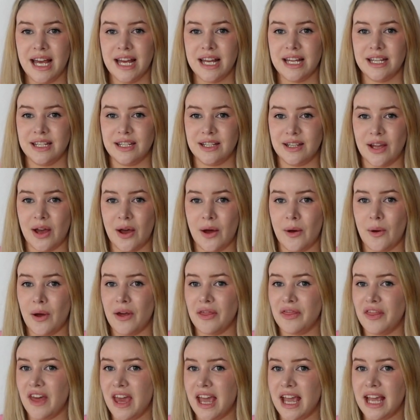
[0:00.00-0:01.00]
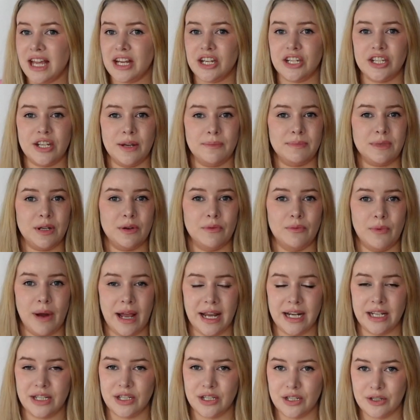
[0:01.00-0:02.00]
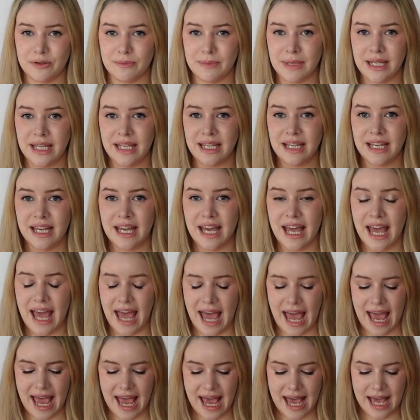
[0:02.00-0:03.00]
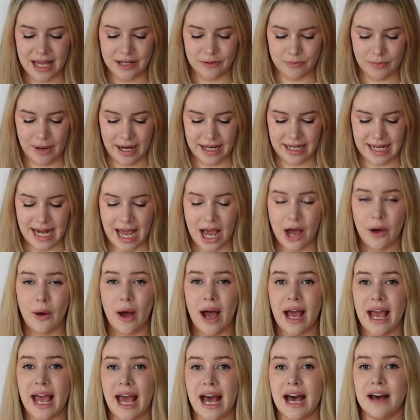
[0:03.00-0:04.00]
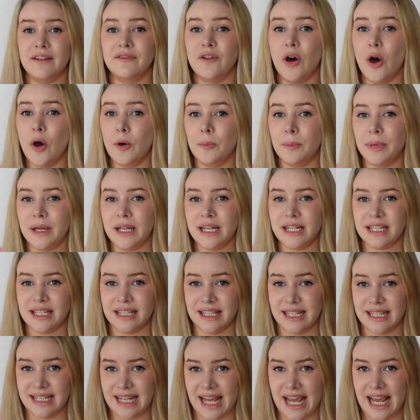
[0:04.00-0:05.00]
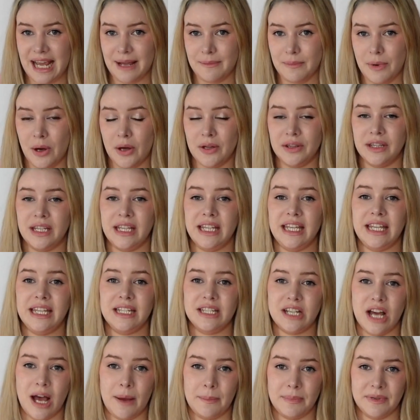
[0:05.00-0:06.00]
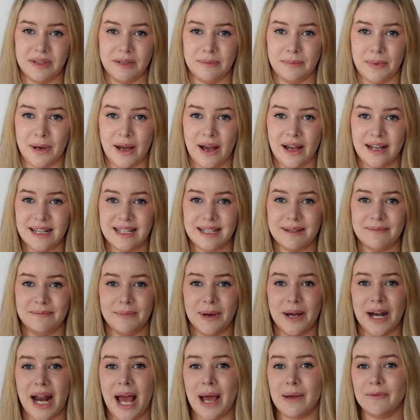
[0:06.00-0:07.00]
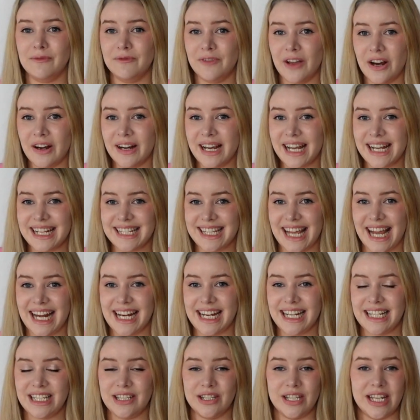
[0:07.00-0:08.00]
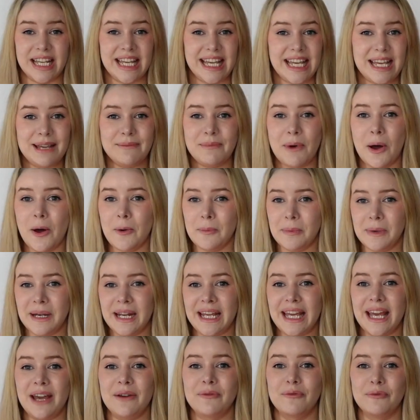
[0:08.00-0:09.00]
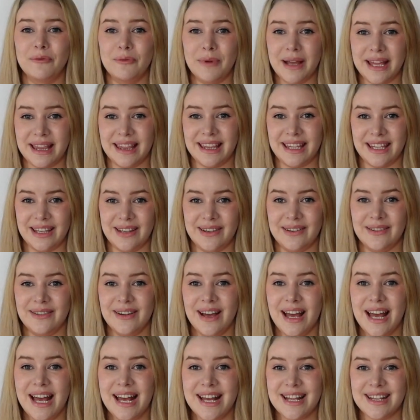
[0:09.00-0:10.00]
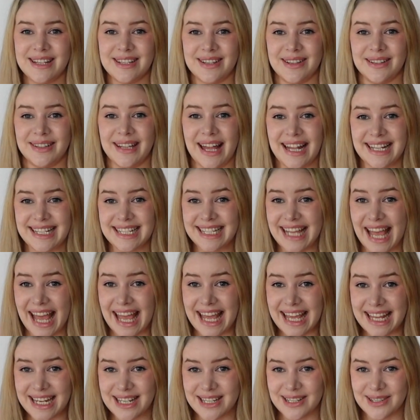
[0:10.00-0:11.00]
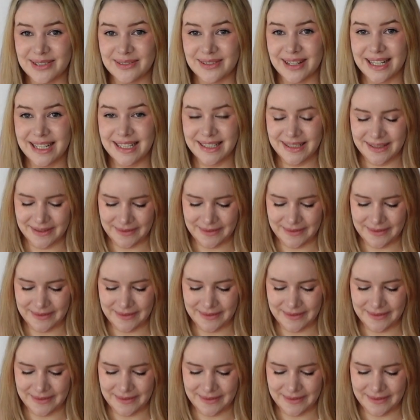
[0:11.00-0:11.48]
So they shipped it right to me, and right now I have opened the tape on the top of the box, but I'm very excited to keep opening it with you. So let's get into it.